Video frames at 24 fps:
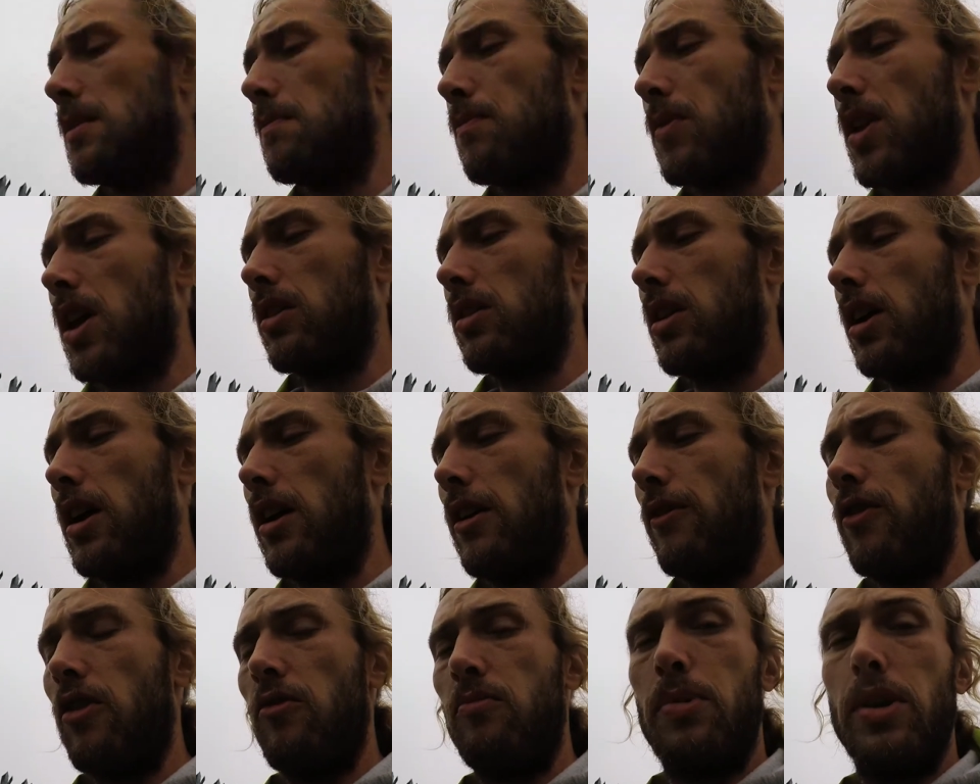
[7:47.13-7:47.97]
I don't know
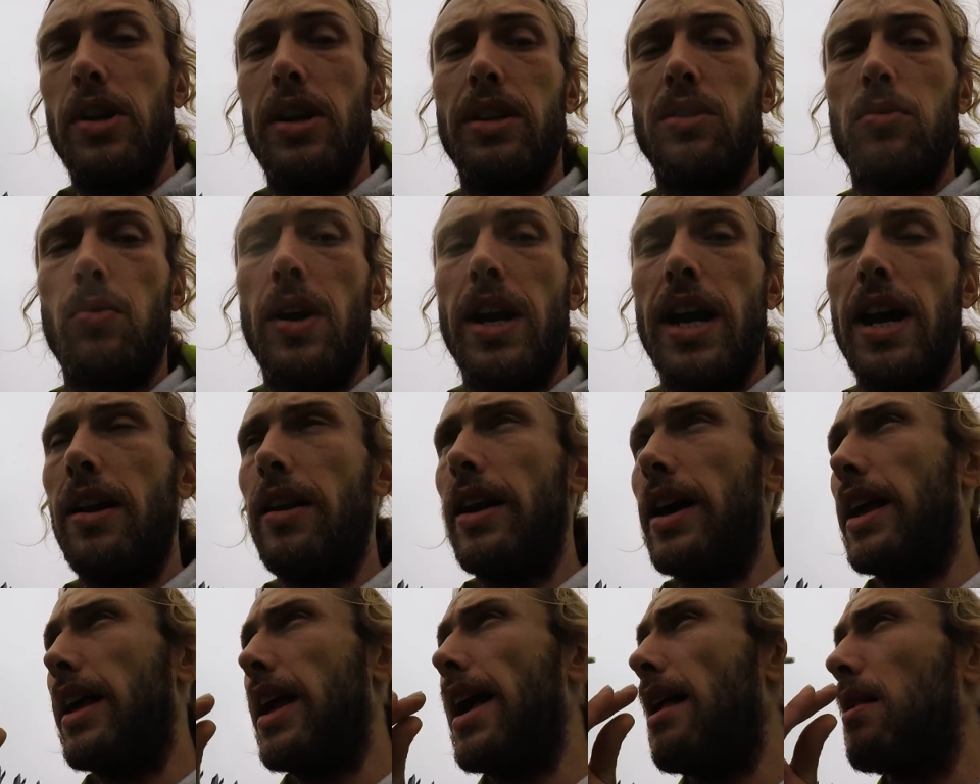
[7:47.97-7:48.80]
if I've put this one out
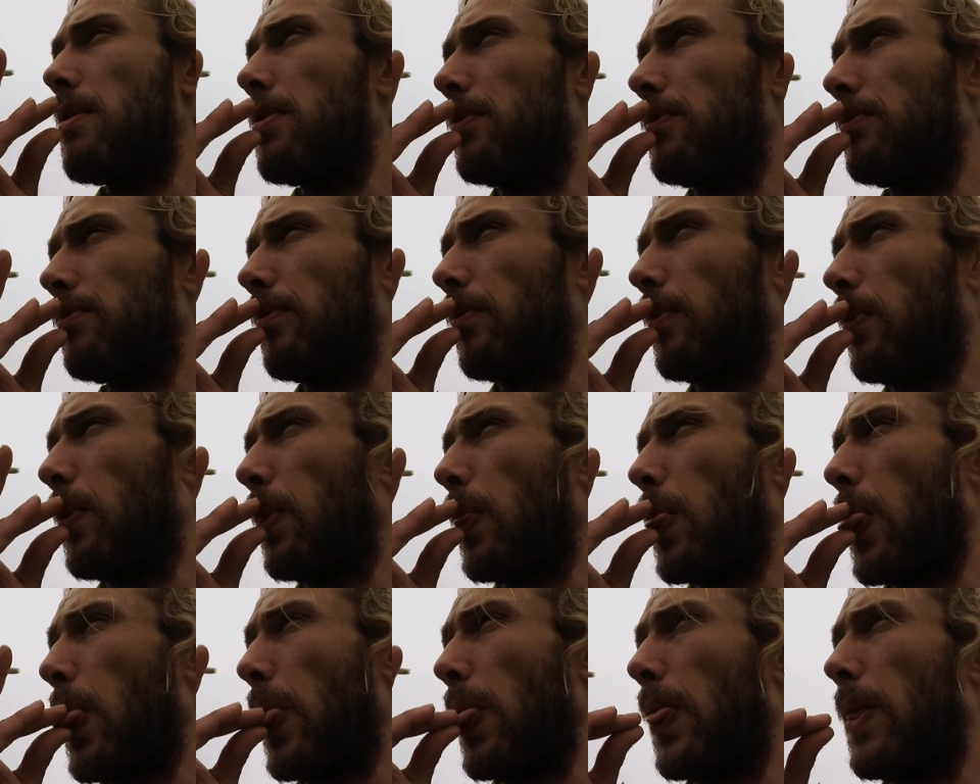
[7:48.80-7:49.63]
there yet.
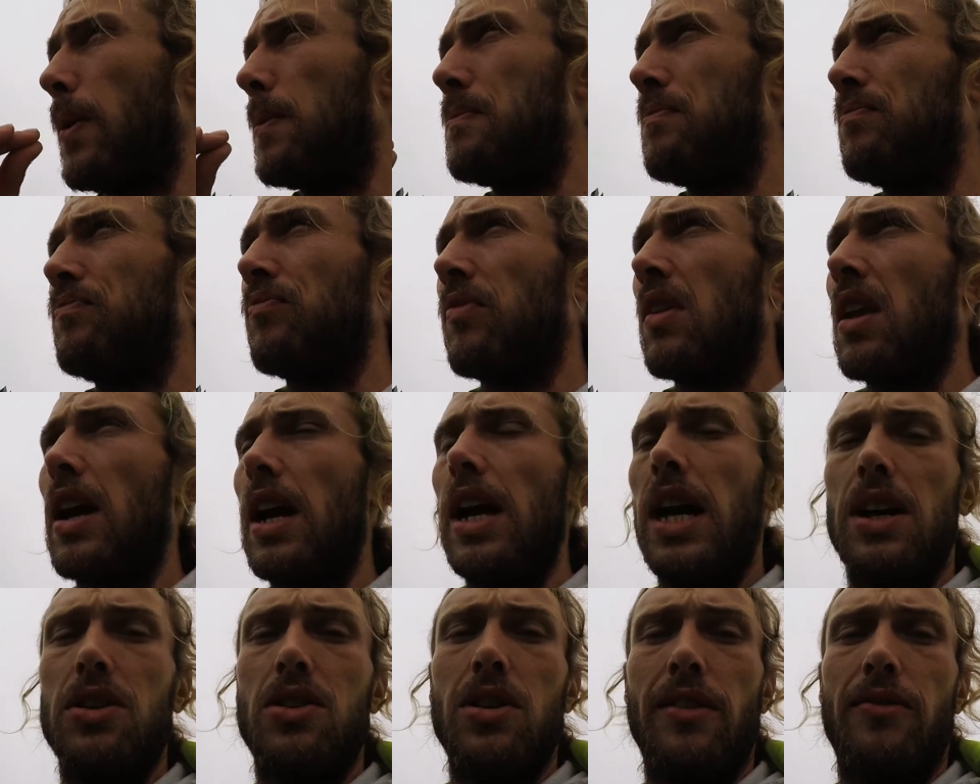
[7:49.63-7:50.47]

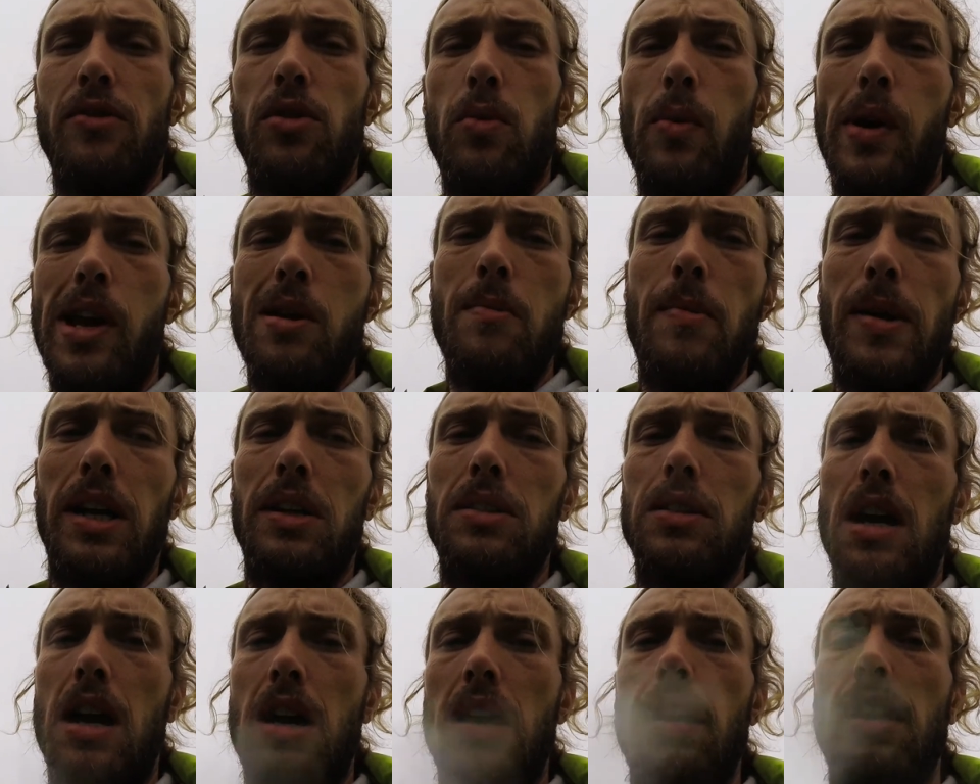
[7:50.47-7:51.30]
How do you have your
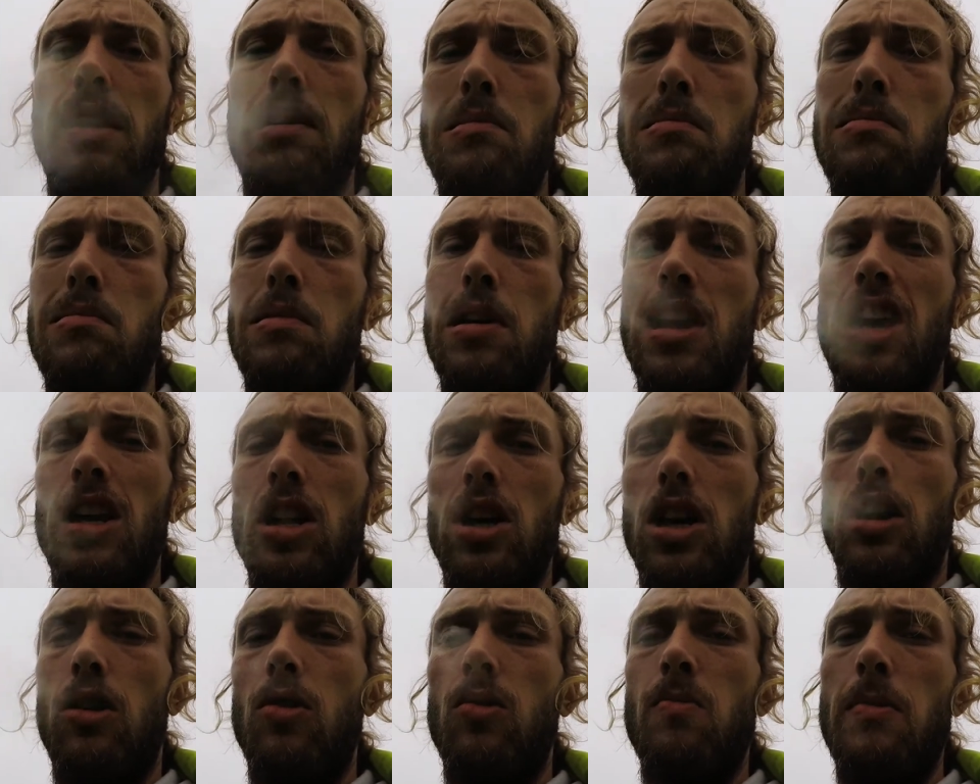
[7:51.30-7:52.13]
Weetabix?
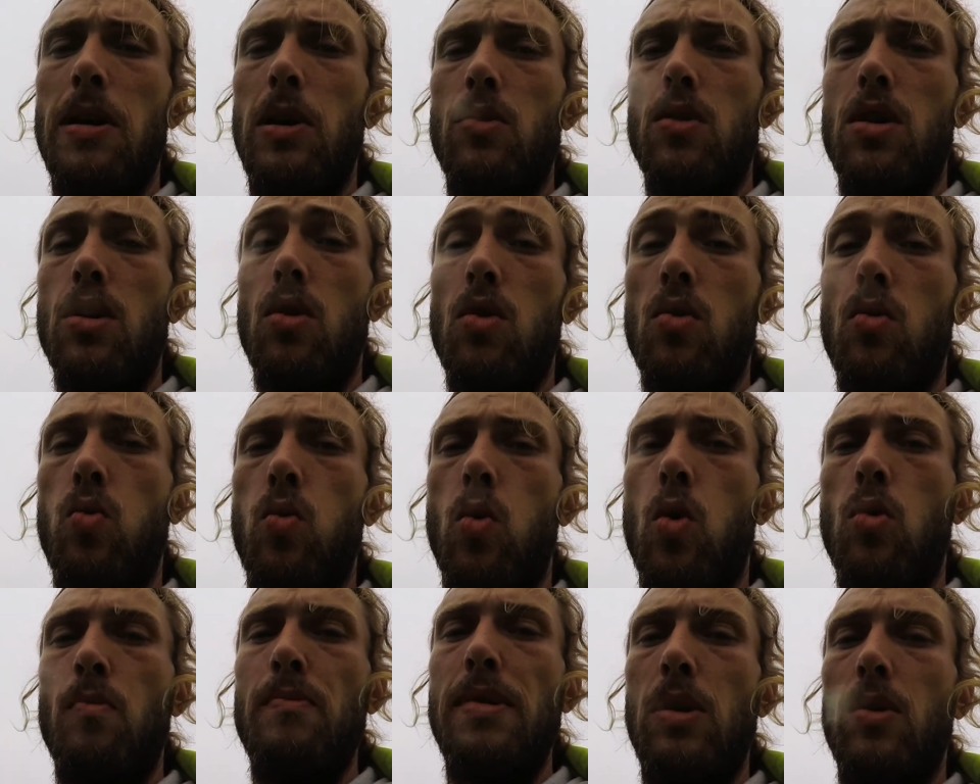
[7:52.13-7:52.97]
Cold milk or
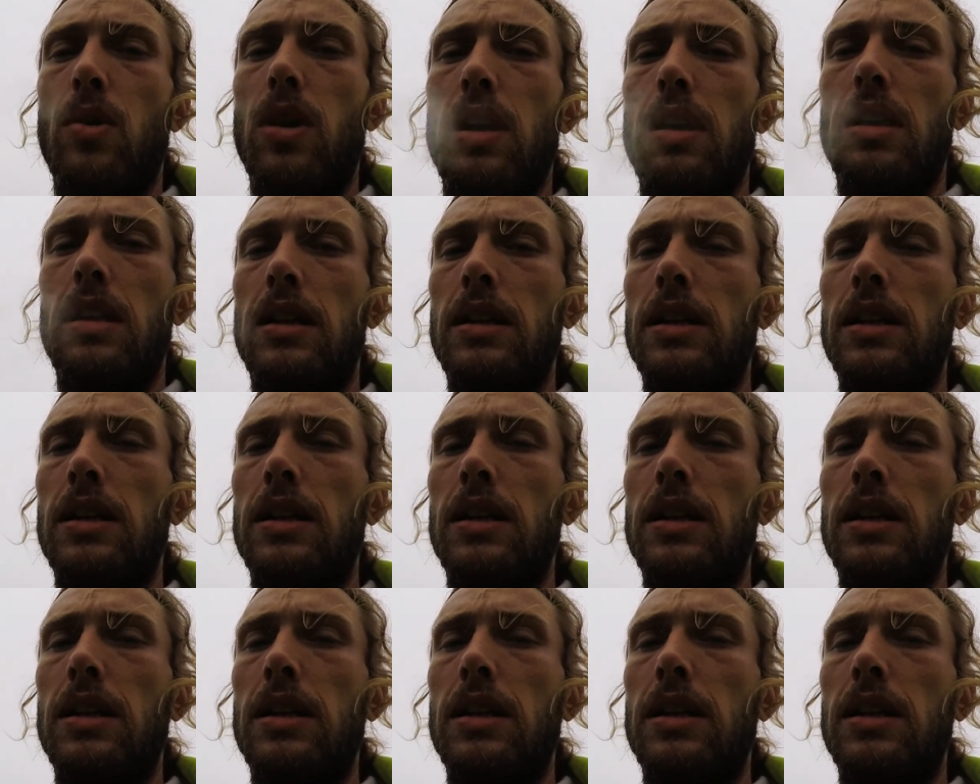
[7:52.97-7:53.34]
warm milk?